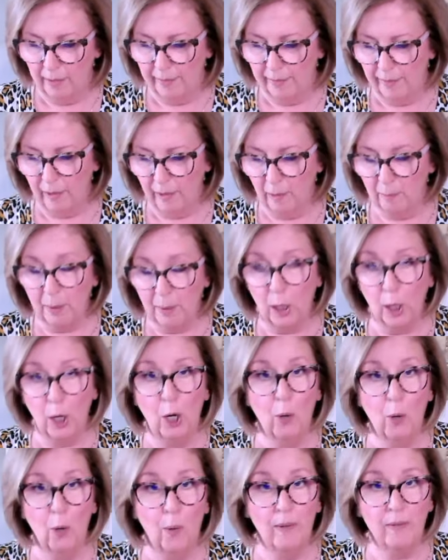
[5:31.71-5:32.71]
The
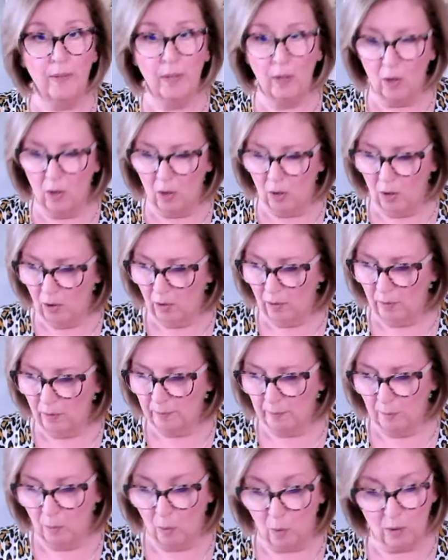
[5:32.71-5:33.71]
blow of it all,
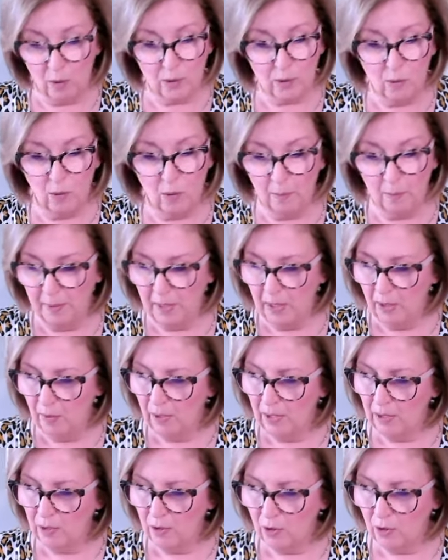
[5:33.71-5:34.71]
more Scorpio
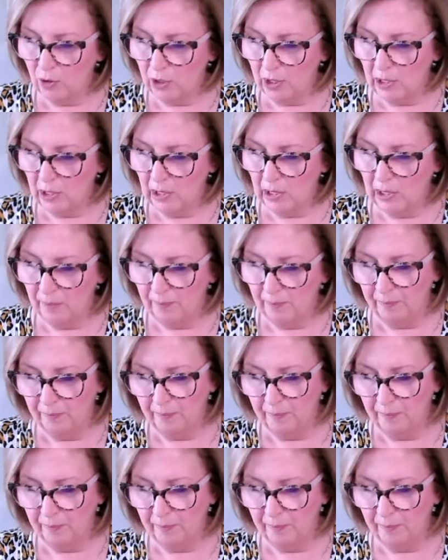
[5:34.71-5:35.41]
energy.